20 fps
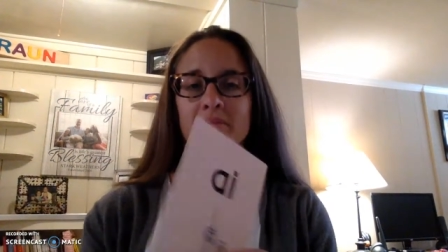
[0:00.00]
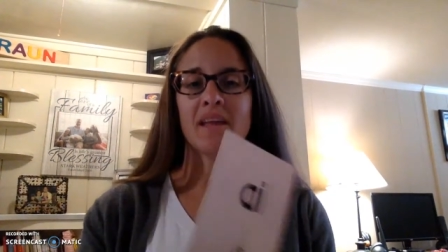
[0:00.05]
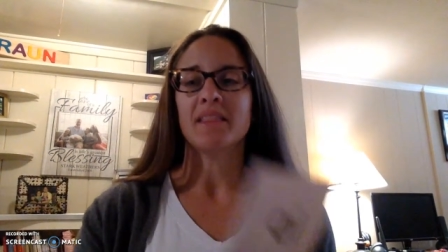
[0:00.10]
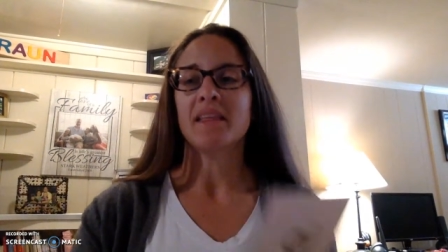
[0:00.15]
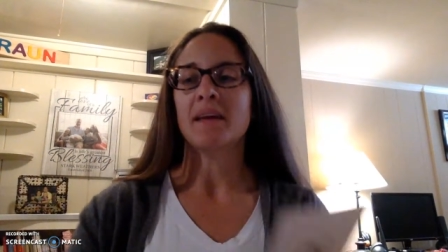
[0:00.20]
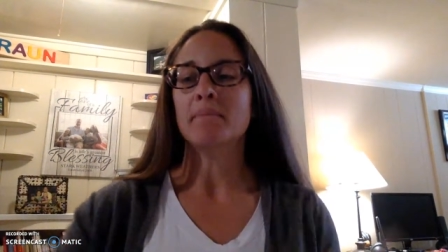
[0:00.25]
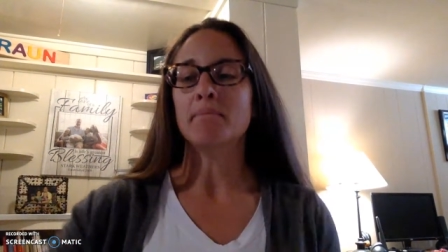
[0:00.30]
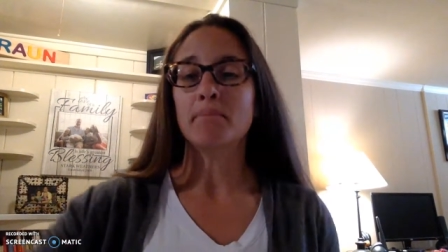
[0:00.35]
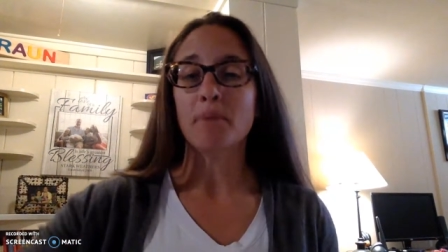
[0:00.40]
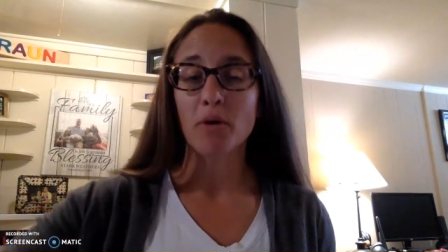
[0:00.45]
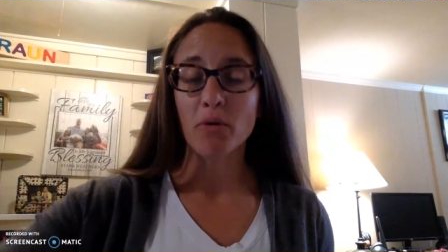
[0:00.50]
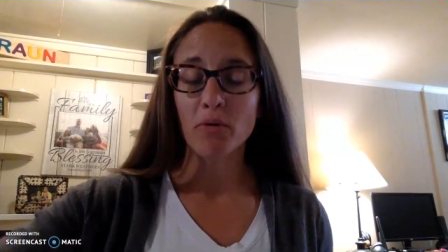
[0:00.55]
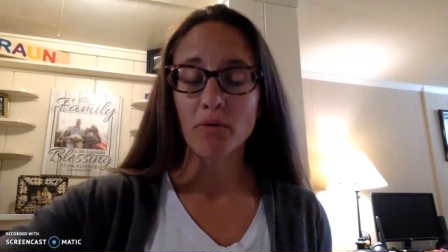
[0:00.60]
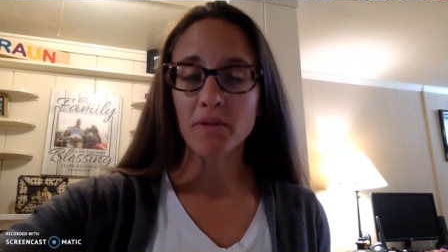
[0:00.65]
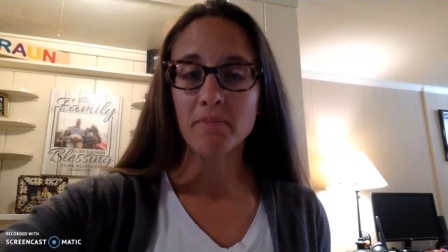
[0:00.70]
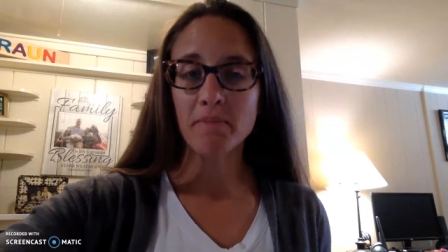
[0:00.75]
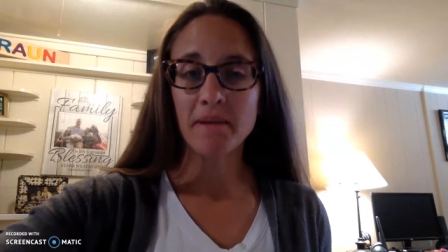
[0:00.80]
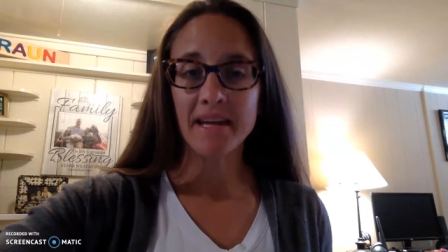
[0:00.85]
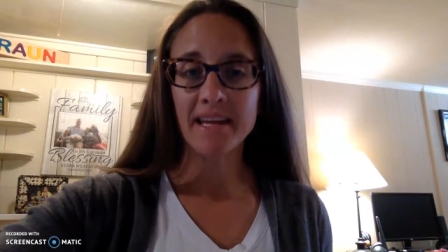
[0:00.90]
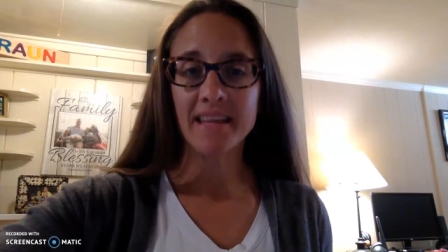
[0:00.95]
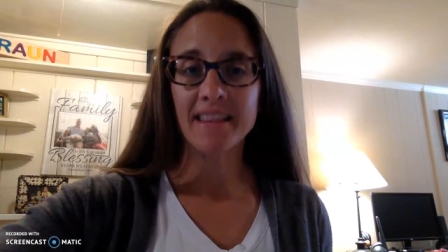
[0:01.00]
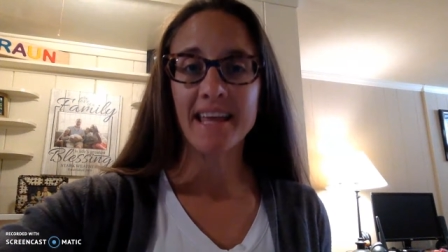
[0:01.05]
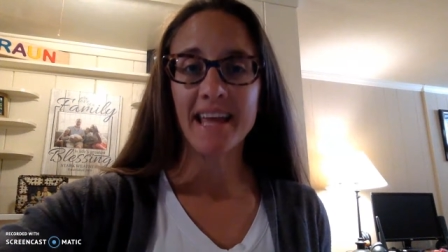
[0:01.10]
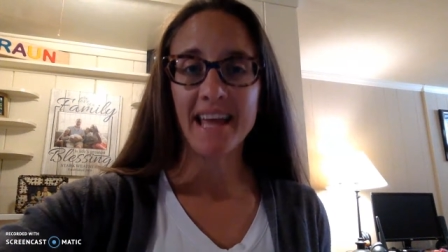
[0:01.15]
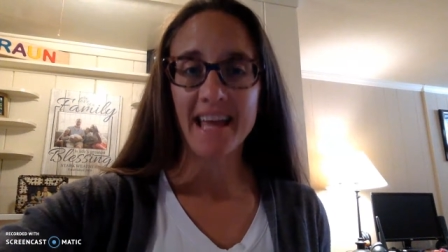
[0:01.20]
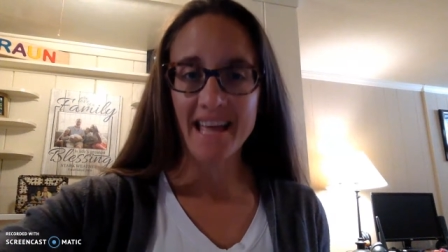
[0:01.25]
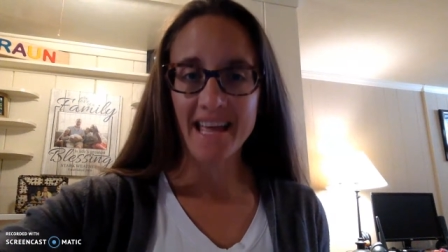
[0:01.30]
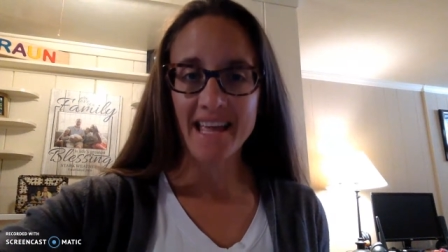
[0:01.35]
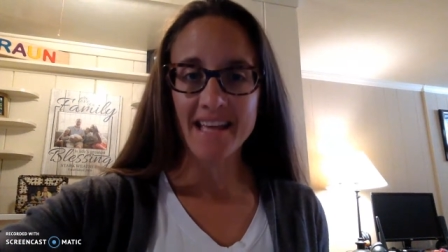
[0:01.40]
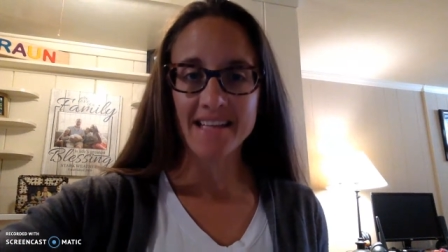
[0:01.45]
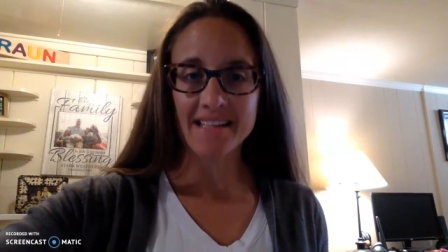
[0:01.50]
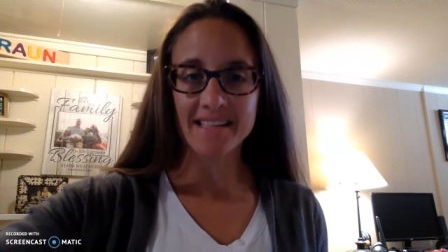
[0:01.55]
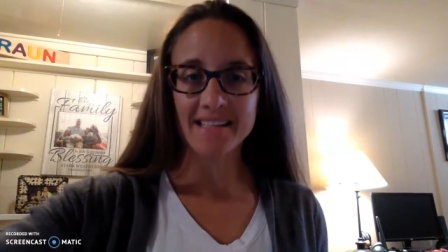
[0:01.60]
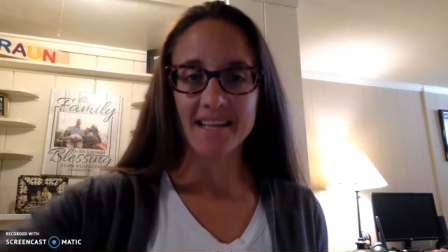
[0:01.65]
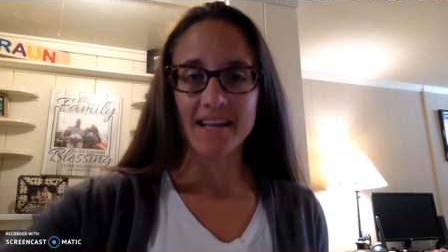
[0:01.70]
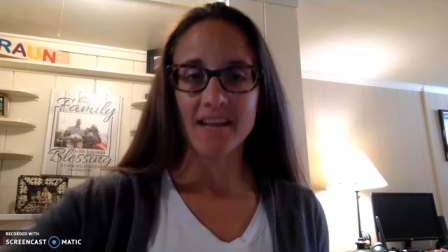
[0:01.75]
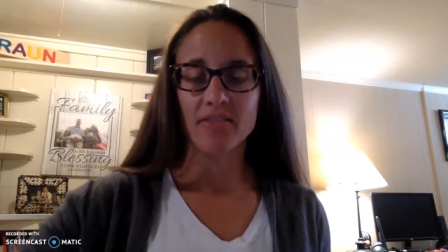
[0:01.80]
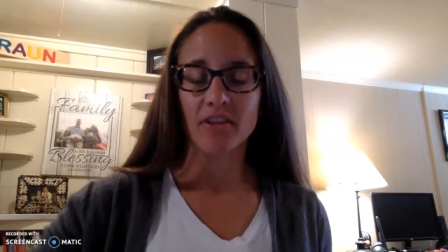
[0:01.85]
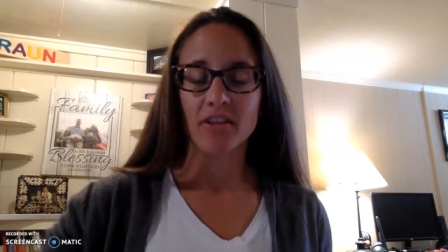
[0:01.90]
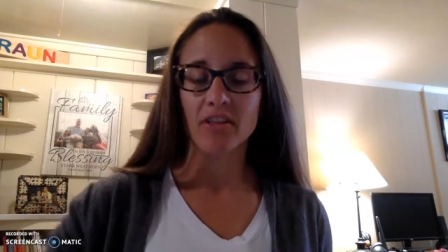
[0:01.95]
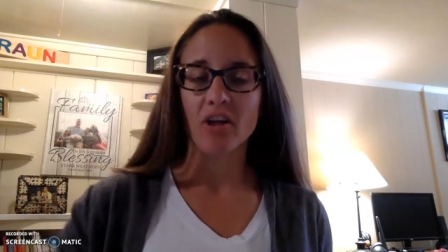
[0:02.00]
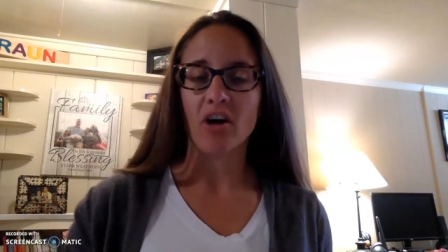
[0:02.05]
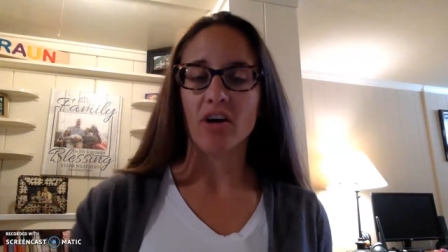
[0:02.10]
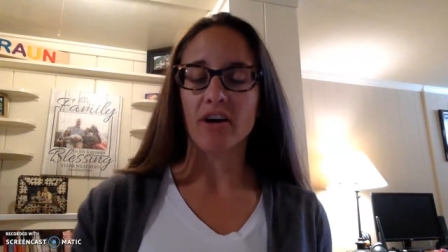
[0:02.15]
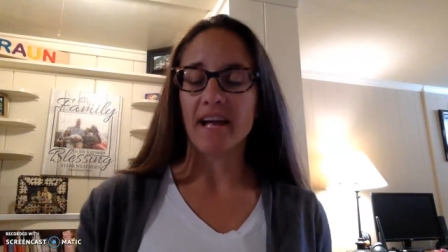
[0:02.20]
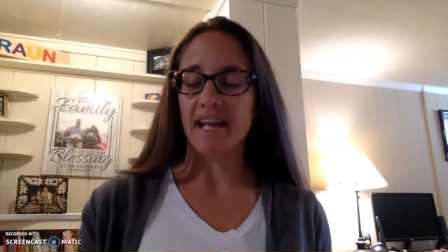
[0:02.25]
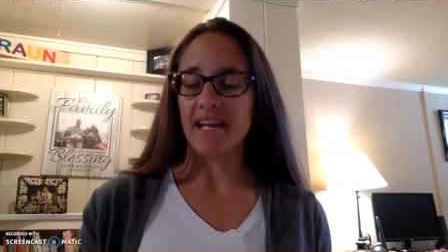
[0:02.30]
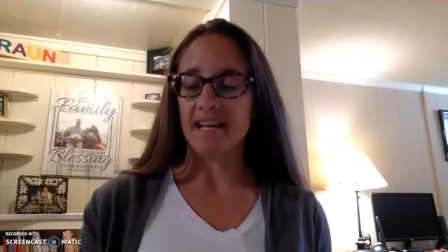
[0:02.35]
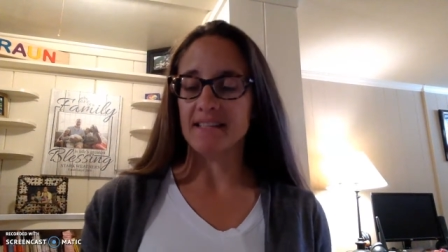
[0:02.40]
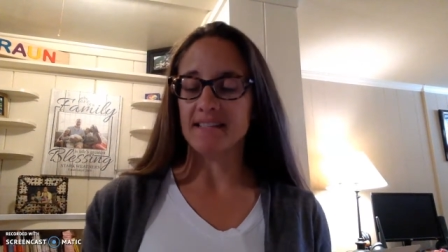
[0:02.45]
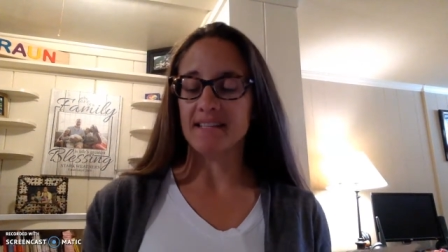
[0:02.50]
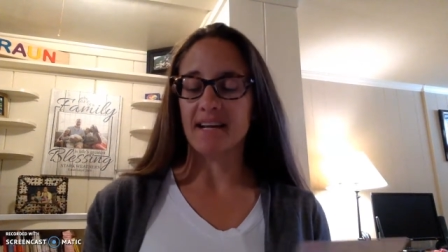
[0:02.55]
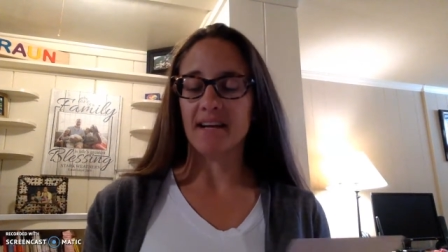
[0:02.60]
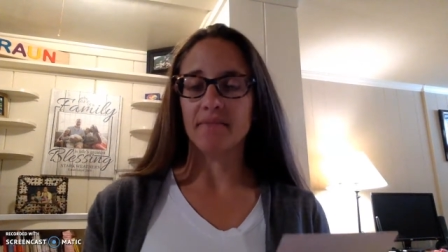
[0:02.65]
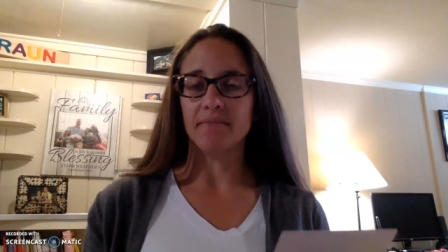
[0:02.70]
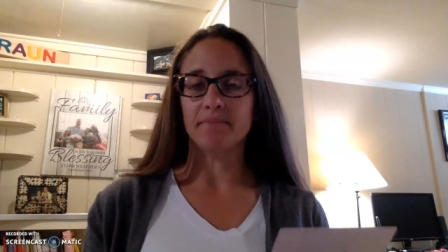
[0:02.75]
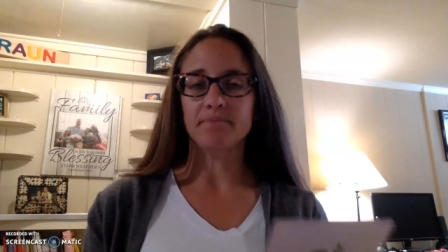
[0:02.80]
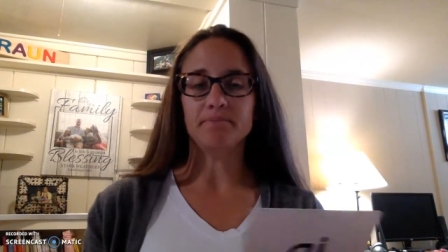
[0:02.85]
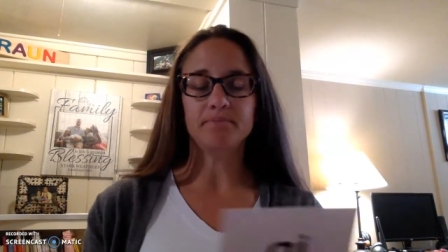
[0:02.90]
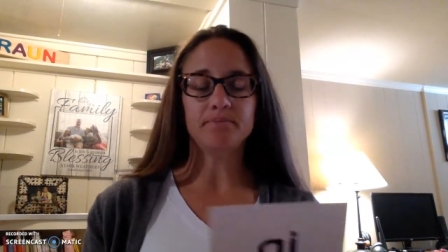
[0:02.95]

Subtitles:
They both make the A sound, the long A sound.